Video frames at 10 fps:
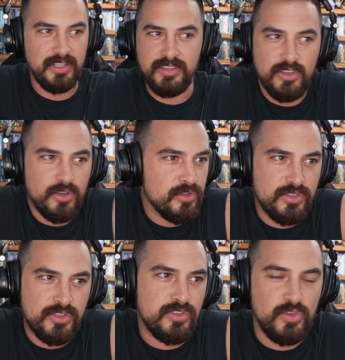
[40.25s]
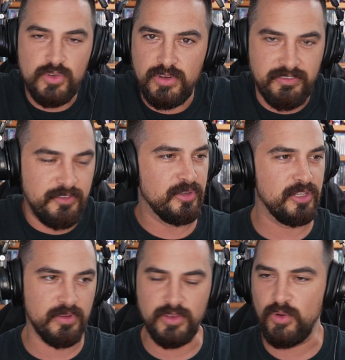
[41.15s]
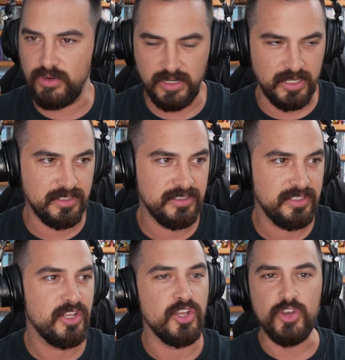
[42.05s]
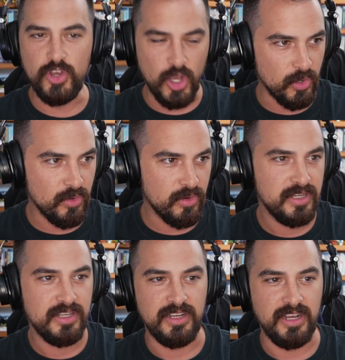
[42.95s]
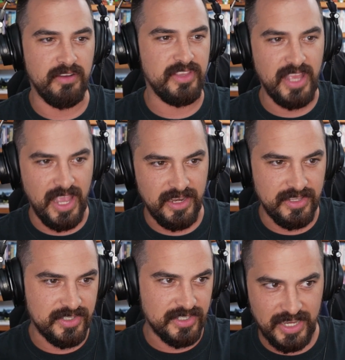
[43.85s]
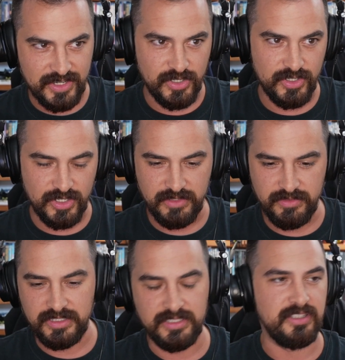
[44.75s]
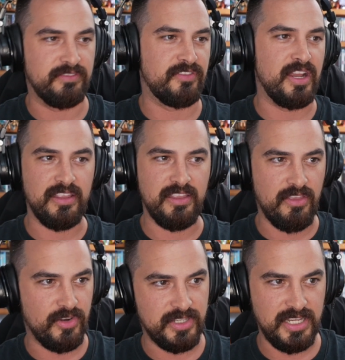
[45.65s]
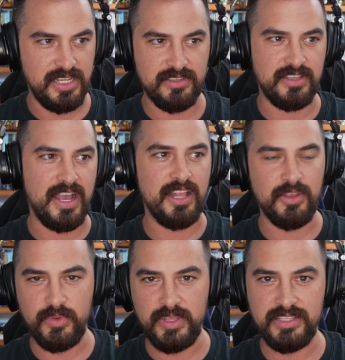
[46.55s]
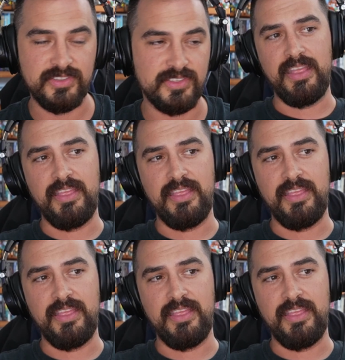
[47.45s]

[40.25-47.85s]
Those who are familiar with horror know of the 80s slasher genre, the Friday the 13th, the Halloweens.